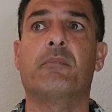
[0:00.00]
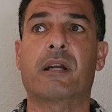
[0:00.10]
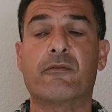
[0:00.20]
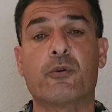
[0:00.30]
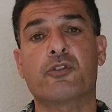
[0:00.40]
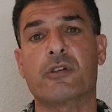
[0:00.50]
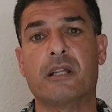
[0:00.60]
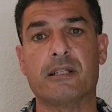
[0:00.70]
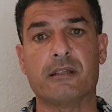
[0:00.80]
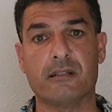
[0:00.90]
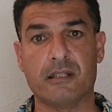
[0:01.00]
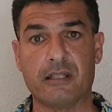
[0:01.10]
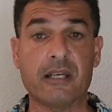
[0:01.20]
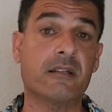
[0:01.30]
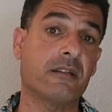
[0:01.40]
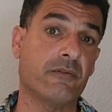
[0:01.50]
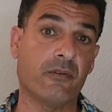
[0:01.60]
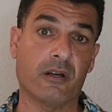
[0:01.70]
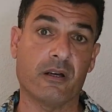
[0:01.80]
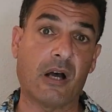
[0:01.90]
But unfortunately, the
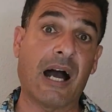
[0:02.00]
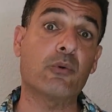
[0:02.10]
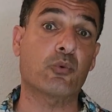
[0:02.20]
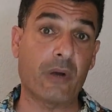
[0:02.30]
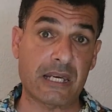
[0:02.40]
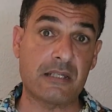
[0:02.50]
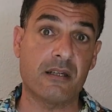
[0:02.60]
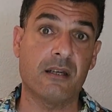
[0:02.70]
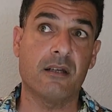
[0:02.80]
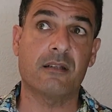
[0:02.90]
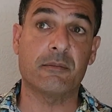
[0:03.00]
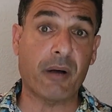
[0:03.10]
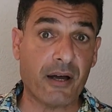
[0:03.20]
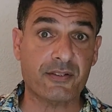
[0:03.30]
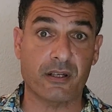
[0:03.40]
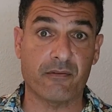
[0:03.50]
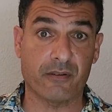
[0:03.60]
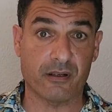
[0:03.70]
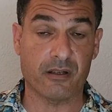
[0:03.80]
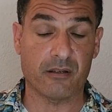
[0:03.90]
negative outweighed the
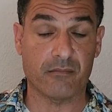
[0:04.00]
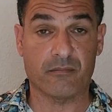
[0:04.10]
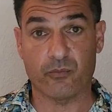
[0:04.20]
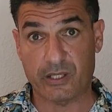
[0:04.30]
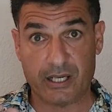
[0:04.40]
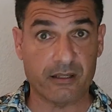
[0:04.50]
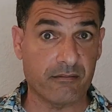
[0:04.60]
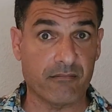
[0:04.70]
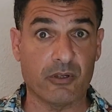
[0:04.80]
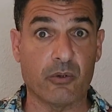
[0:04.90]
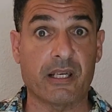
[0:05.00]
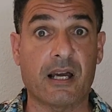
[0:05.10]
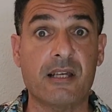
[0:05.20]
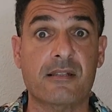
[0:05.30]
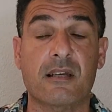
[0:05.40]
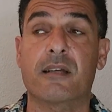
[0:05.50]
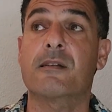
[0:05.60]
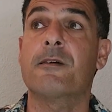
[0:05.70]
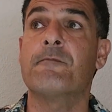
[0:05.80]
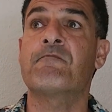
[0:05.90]
positive when I look in hindsight.